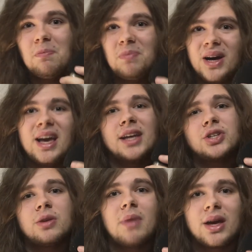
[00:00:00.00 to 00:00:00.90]
but it
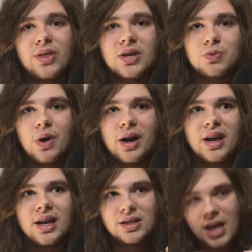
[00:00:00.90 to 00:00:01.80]
should make things work,
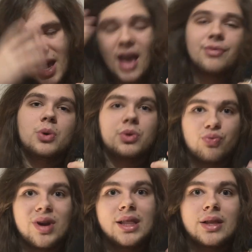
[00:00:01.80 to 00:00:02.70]
and if you would
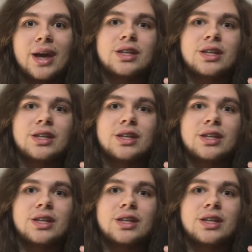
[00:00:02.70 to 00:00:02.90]
really like